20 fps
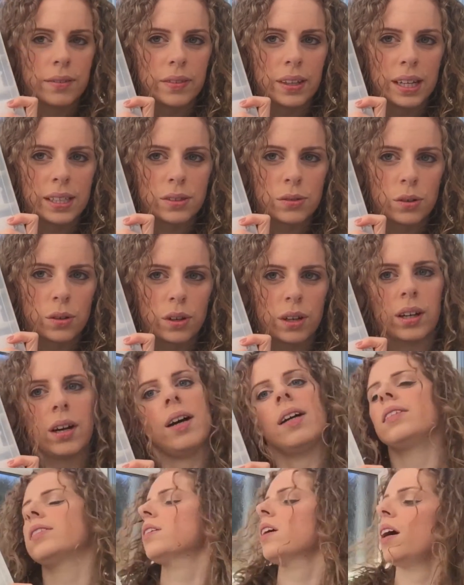these are
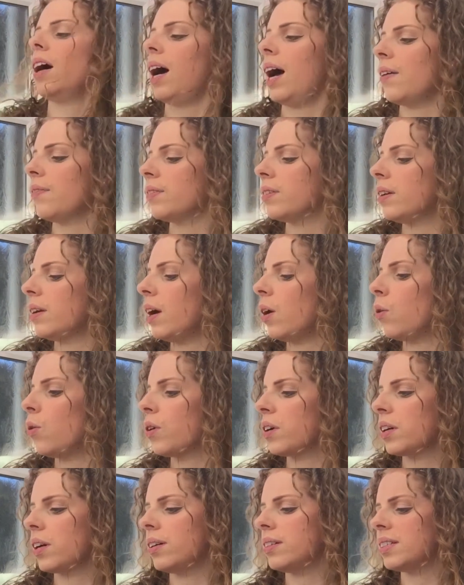organised. I haven't
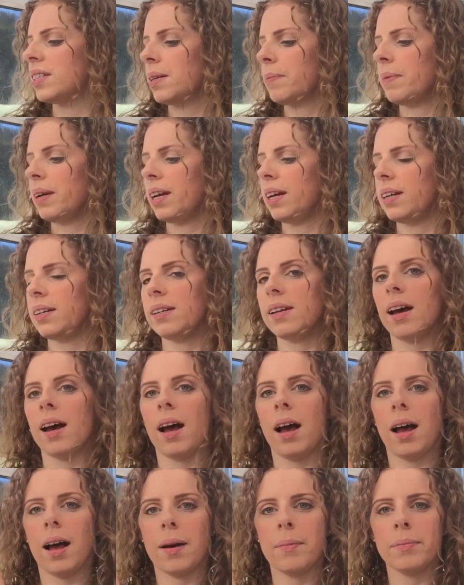organised them in
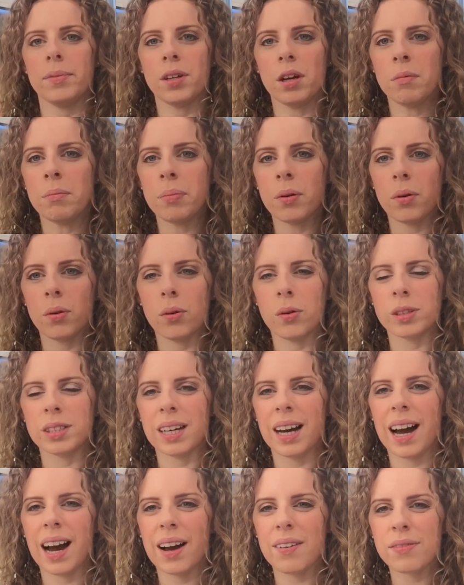number
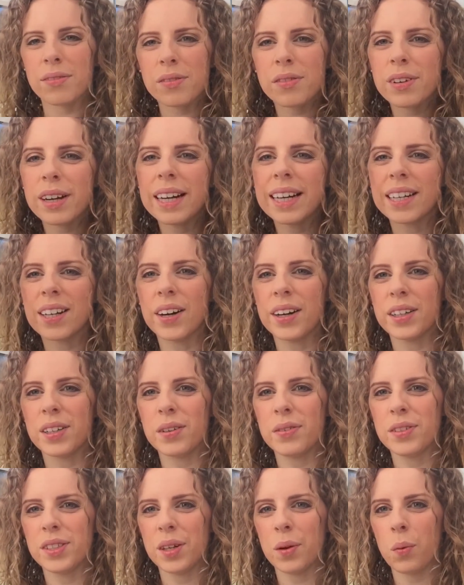order. I haven't really got
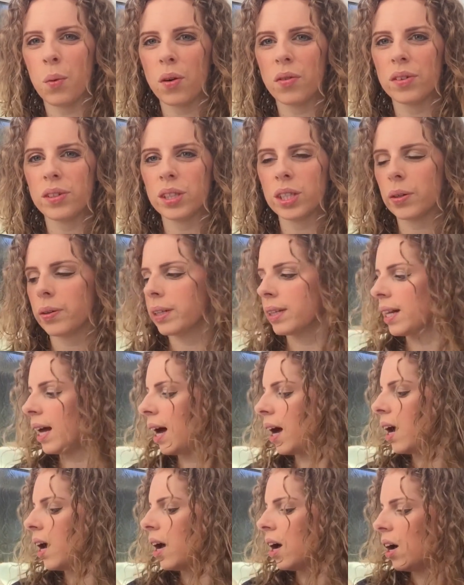enough to warrant doing
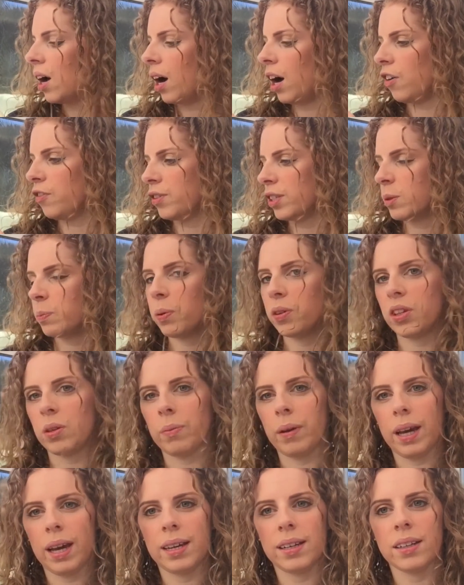that. I've just put
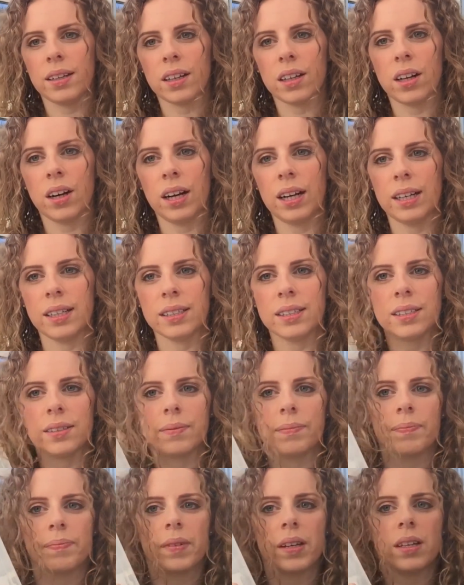them in colours.
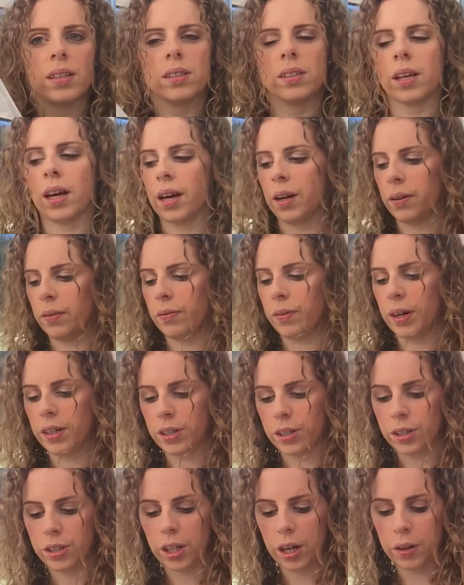So if I
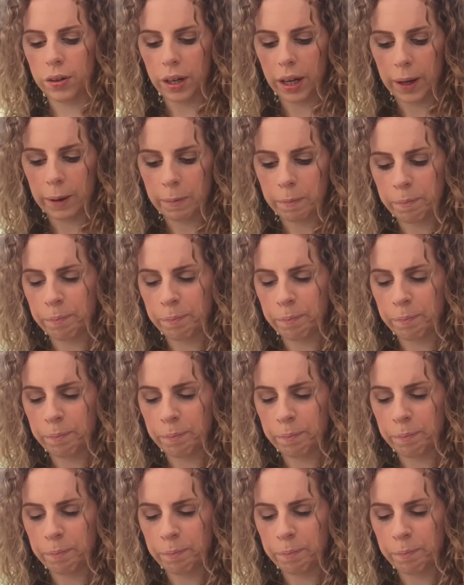just show you